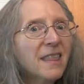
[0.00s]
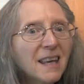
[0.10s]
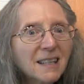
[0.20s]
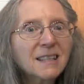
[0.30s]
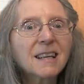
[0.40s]

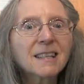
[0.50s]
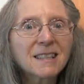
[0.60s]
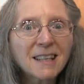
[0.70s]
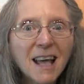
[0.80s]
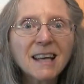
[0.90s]
This
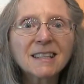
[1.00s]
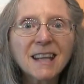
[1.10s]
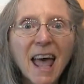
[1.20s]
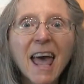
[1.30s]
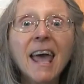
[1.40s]

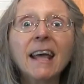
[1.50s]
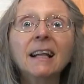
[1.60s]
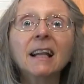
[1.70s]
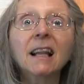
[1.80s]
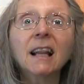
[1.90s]
says
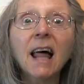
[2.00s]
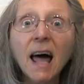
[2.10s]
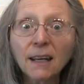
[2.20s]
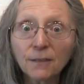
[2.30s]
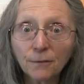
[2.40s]
a
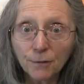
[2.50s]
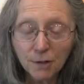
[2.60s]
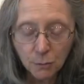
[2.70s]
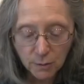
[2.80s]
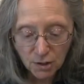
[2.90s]
lot for
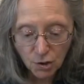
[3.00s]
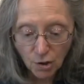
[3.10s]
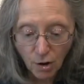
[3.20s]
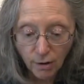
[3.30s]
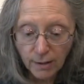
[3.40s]
Swiss
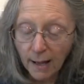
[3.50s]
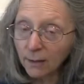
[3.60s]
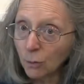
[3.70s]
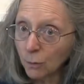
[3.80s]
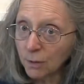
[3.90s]
chard
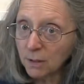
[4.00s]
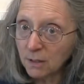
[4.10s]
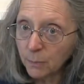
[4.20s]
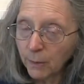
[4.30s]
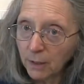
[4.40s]
and, of course,
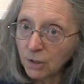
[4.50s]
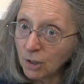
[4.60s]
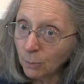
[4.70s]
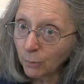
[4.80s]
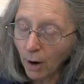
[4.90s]
spinach
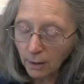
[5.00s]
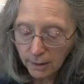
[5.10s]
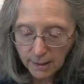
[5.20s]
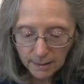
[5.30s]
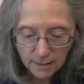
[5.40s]
and
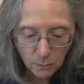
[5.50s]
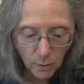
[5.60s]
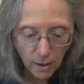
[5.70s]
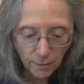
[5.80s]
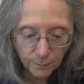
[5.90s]
broccoli as
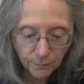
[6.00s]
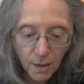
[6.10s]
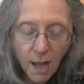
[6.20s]
well.